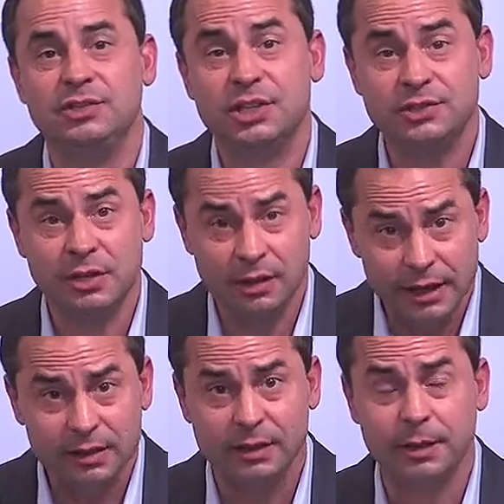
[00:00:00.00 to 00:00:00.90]
just
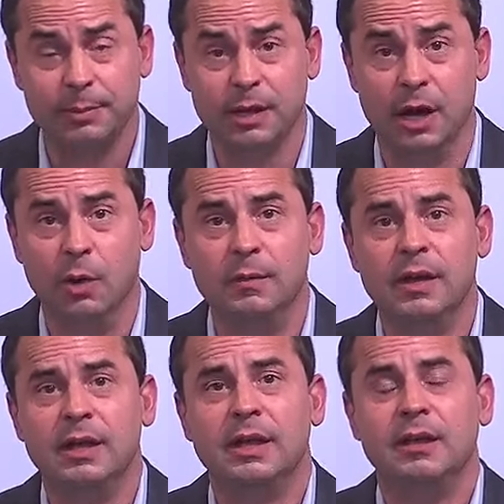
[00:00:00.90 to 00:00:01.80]
click the link below
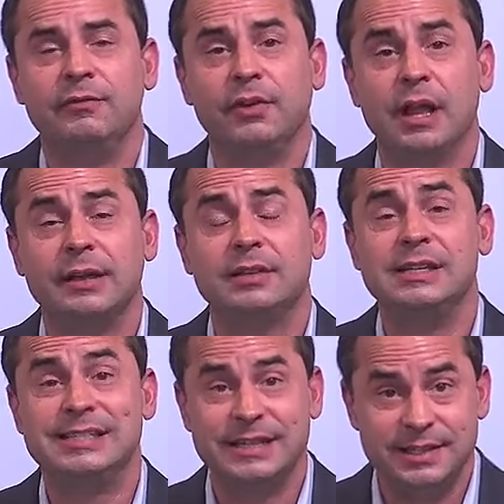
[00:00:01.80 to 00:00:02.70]
and fill out the
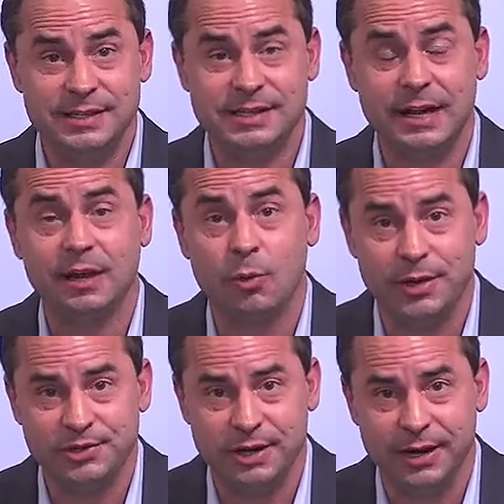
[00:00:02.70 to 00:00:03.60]
60-second
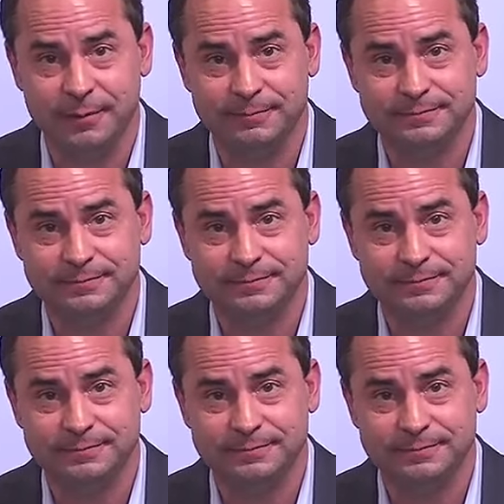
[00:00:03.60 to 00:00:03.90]
questionnaire.